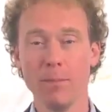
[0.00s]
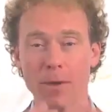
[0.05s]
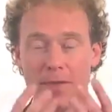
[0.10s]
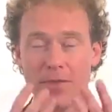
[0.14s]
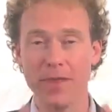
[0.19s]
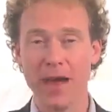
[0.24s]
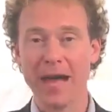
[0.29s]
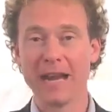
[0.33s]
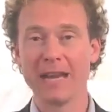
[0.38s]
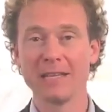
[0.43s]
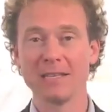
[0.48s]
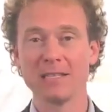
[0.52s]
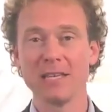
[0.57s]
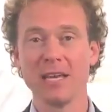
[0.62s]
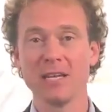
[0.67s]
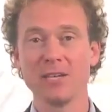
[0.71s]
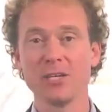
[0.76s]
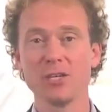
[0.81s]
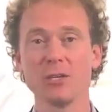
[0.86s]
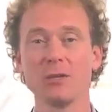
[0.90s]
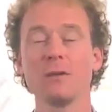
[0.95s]
with that
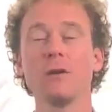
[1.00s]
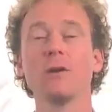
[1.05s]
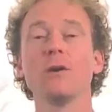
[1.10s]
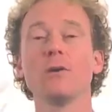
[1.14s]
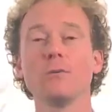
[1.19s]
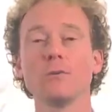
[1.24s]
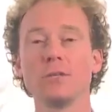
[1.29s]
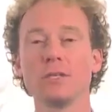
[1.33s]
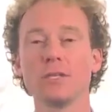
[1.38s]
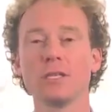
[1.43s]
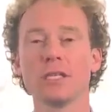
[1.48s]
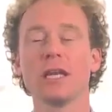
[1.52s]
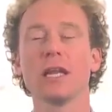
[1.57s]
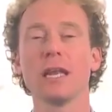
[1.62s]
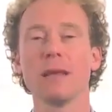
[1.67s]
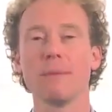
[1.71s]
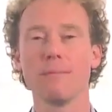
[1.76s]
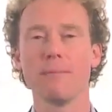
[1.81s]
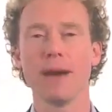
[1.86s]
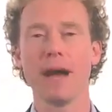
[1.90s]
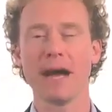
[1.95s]
intention would
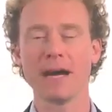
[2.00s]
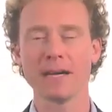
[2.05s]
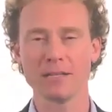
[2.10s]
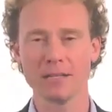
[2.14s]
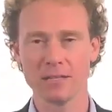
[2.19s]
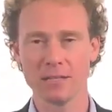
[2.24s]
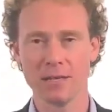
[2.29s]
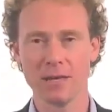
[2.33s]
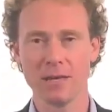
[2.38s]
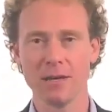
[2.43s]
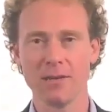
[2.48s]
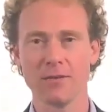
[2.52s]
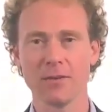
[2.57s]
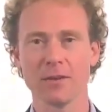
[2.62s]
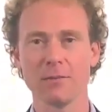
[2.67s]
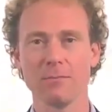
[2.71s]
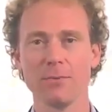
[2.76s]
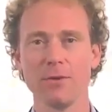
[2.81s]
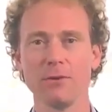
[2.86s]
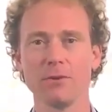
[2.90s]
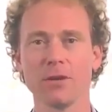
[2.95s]
still impact the
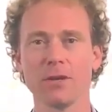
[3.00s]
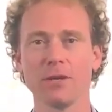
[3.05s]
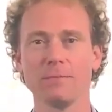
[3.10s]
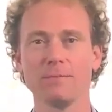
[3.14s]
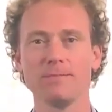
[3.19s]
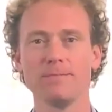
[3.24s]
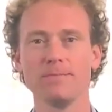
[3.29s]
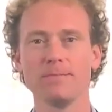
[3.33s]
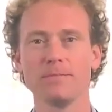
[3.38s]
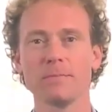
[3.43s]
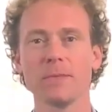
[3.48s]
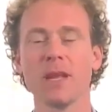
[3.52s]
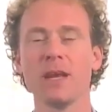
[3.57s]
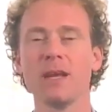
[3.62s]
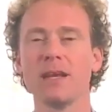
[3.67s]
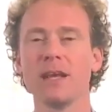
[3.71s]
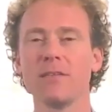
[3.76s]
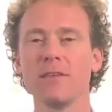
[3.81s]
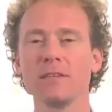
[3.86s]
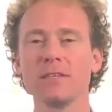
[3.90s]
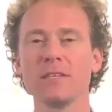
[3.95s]
computer.
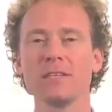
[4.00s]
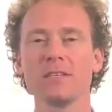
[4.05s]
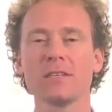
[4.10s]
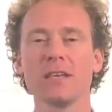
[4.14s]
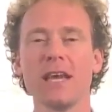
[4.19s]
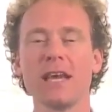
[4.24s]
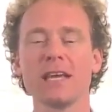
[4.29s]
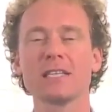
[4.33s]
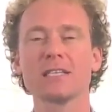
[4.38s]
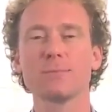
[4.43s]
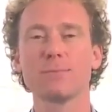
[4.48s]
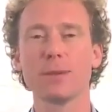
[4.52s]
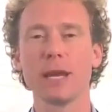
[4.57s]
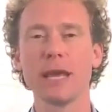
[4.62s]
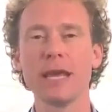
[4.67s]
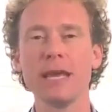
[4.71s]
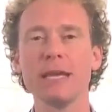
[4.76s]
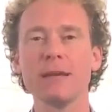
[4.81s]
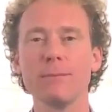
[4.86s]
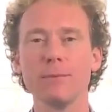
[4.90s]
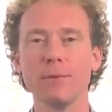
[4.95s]
Now, this is
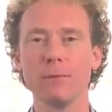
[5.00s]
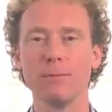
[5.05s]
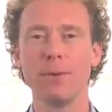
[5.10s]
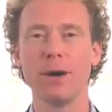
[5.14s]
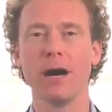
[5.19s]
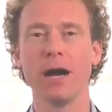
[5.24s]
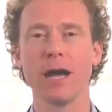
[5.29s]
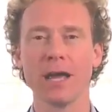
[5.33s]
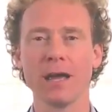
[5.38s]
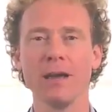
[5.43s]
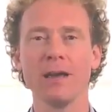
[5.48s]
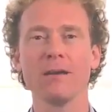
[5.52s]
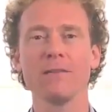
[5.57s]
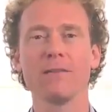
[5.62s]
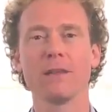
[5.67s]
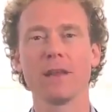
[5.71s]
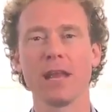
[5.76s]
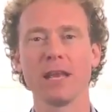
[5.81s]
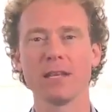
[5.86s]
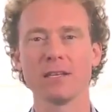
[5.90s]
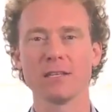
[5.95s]
explainable by
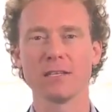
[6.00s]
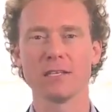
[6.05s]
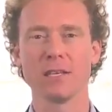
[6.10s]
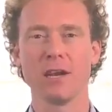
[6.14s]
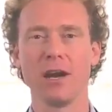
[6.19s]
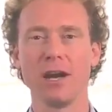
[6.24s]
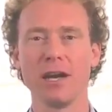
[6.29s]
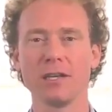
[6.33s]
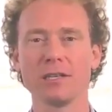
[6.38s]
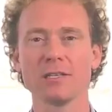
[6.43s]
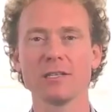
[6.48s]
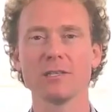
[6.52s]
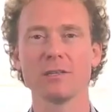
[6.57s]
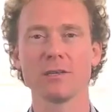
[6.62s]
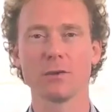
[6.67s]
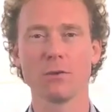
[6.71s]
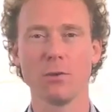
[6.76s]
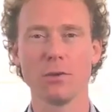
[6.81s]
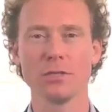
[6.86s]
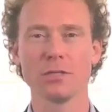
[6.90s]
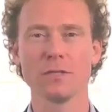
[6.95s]
the latest science and
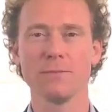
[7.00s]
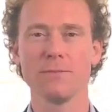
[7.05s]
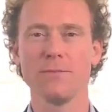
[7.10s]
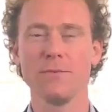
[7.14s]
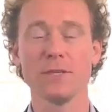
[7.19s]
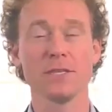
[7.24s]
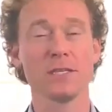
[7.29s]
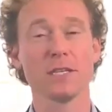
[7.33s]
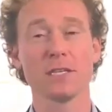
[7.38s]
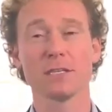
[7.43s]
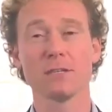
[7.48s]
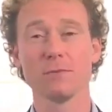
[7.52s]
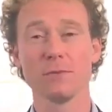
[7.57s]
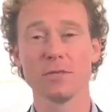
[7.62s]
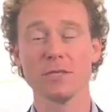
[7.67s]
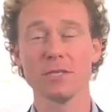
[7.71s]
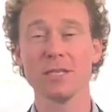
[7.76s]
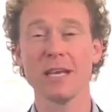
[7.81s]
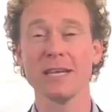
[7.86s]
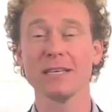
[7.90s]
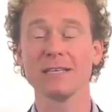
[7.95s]
the quantum physics,
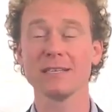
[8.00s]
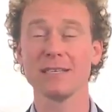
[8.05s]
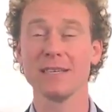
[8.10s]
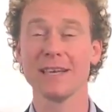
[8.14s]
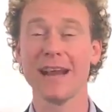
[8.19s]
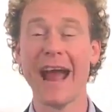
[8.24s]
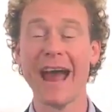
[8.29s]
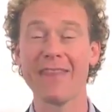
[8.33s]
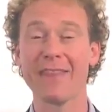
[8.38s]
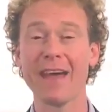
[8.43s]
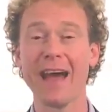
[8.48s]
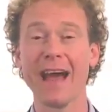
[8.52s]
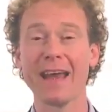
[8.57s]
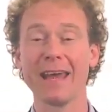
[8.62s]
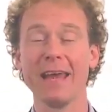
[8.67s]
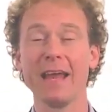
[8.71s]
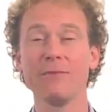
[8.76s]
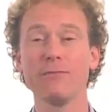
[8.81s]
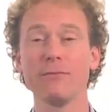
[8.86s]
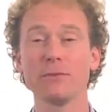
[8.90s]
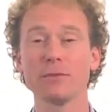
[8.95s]
which says that at
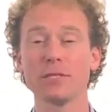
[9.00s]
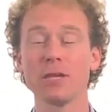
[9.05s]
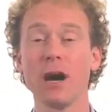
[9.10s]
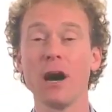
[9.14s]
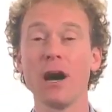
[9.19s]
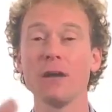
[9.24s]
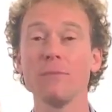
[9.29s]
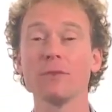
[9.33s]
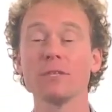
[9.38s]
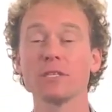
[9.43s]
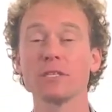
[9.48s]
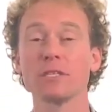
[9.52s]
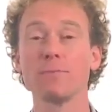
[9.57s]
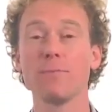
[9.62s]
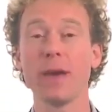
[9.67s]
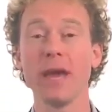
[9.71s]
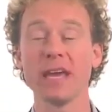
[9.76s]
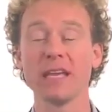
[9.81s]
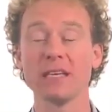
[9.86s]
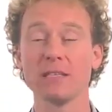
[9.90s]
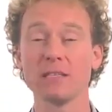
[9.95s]
that level, time and
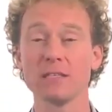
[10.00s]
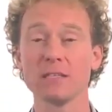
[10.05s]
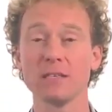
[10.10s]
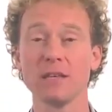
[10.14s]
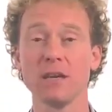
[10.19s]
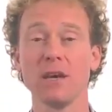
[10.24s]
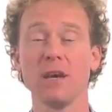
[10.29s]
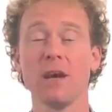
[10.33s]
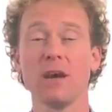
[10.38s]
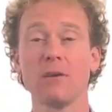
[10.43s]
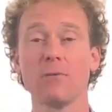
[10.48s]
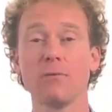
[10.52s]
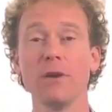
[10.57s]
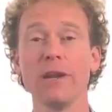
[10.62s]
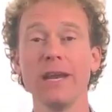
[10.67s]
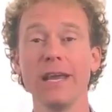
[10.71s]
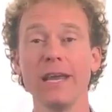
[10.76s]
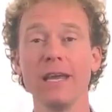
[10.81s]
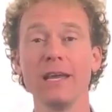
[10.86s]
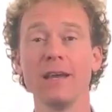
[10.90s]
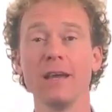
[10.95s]
space
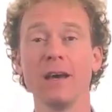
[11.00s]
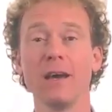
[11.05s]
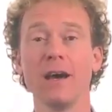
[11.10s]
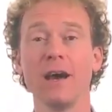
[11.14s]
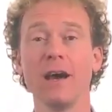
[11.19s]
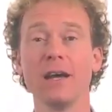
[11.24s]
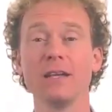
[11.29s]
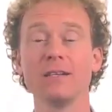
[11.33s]
really